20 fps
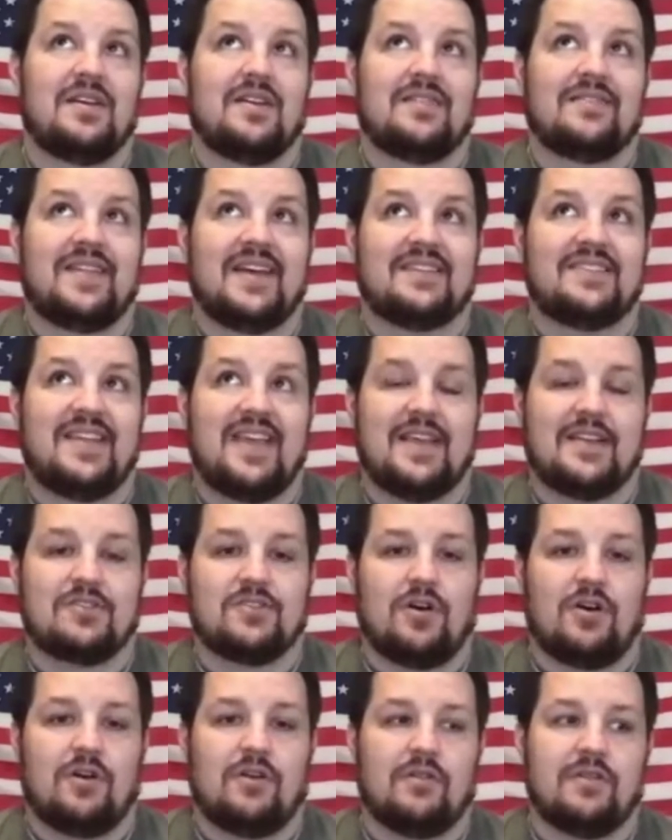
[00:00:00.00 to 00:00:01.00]
that takes
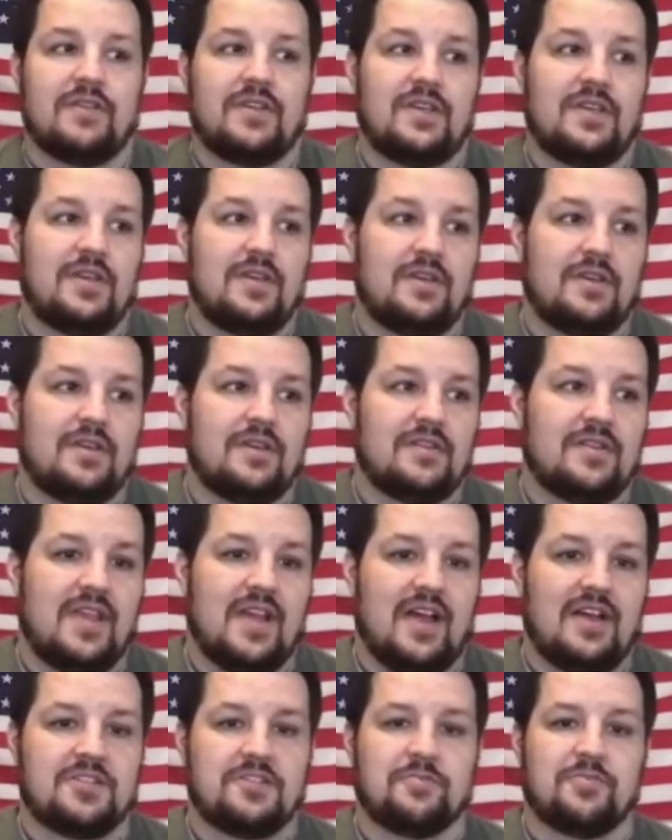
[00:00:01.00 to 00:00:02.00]
all
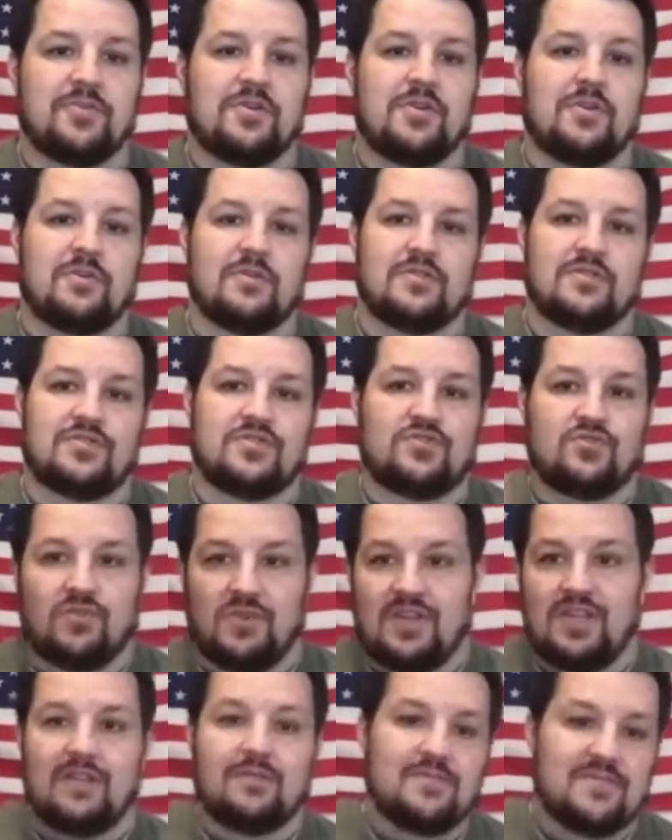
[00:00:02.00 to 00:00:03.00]
the entrepreneur's
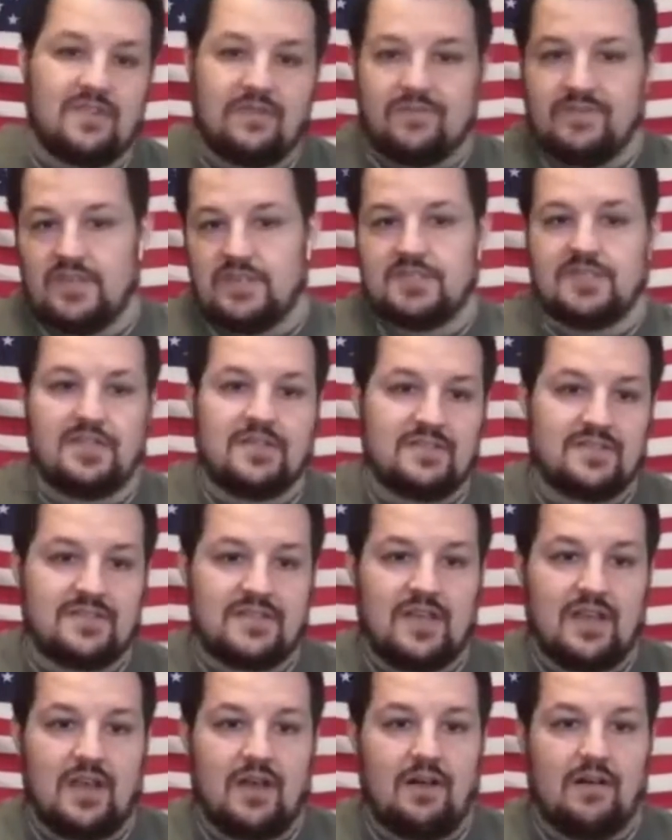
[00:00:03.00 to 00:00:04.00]
dreams, the
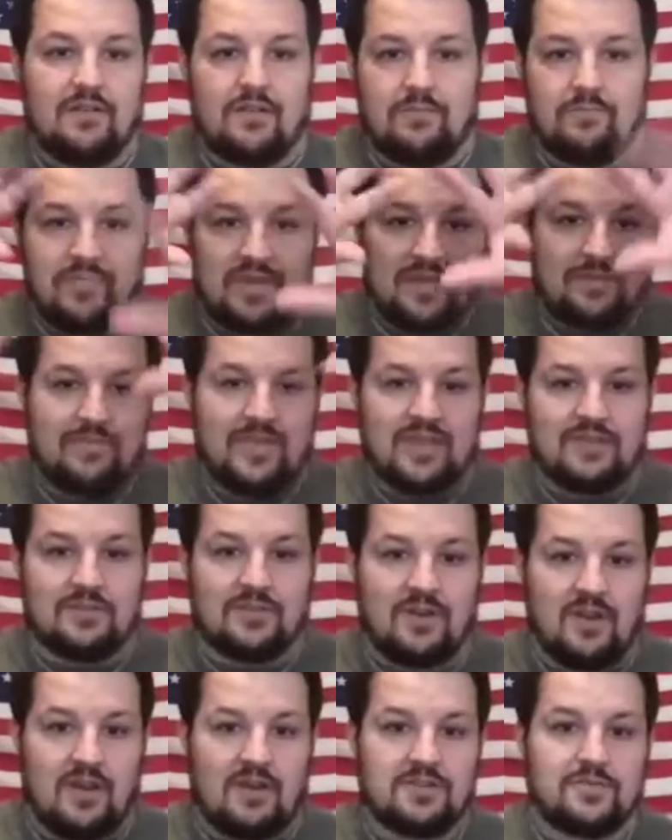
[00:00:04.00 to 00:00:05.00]
visions, all the big
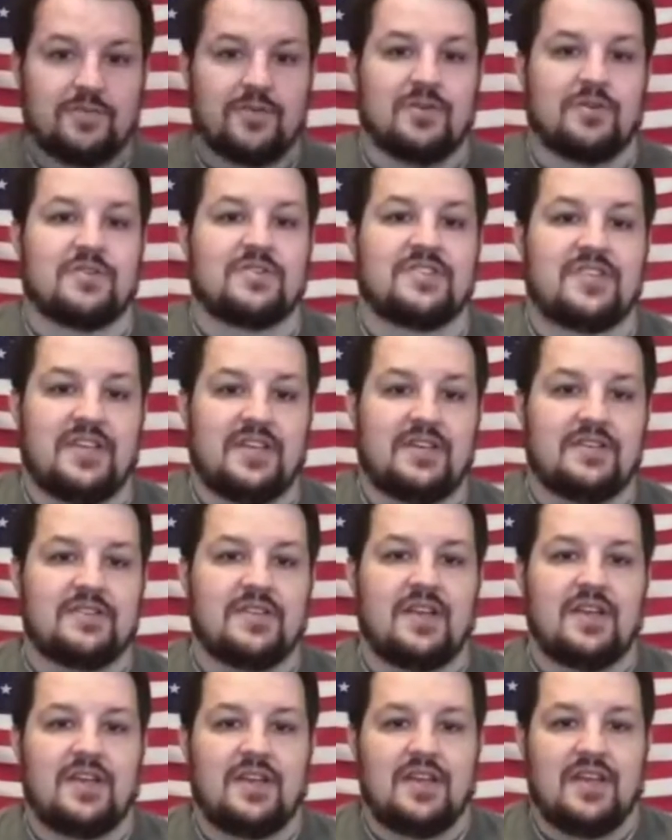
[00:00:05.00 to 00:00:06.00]
picture an entrepreneur
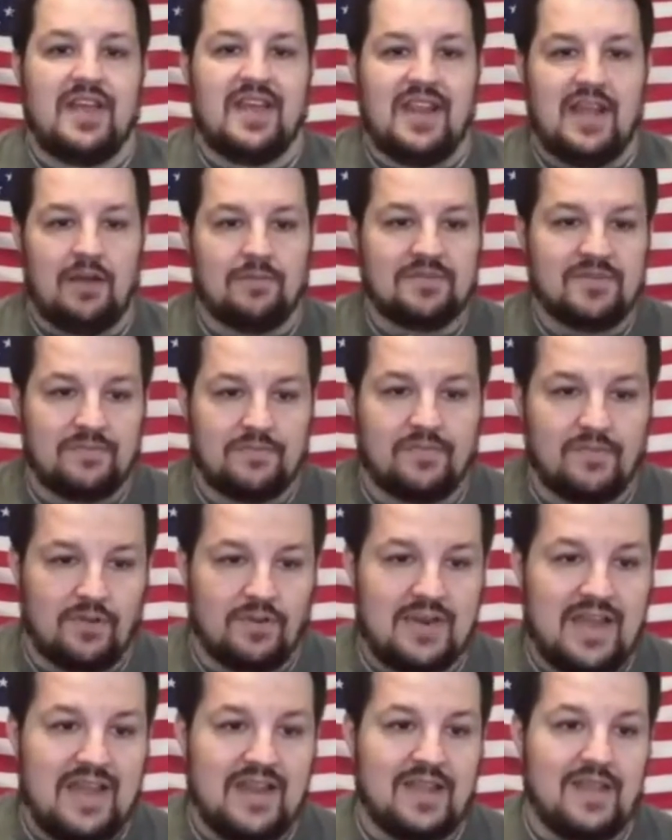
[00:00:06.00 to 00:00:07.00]
sees, and helps him
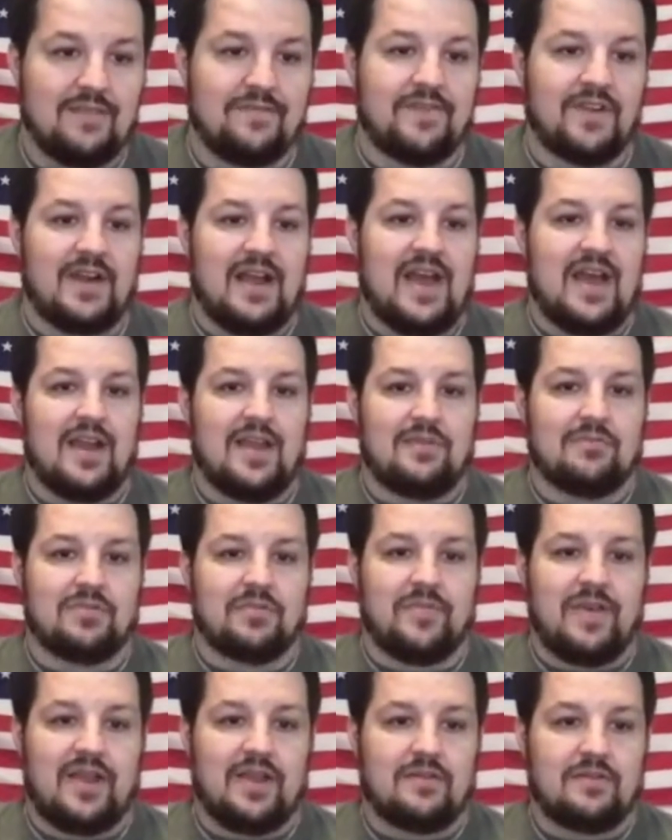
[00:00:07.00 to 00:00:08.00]
learn how to figure out how to
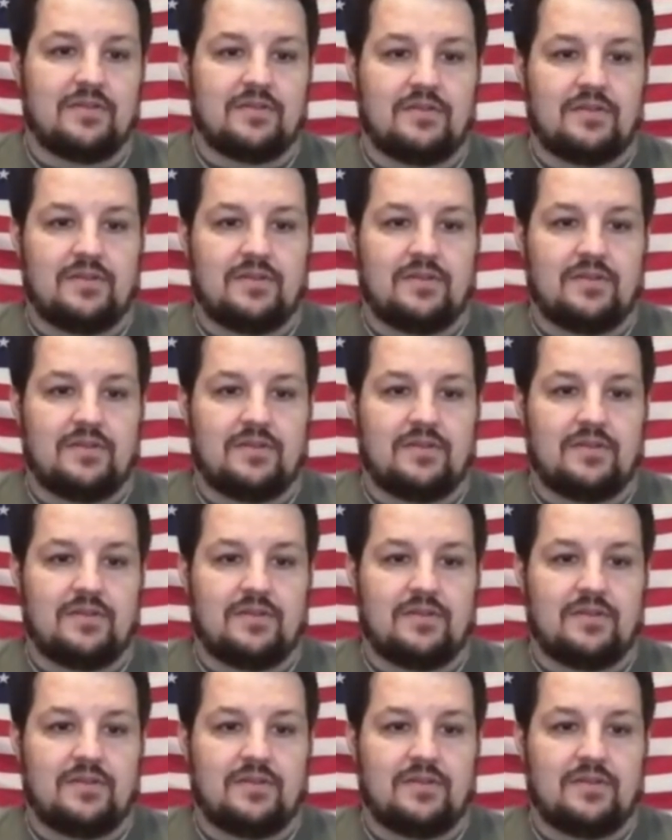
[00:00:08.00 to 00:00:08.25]
implement it.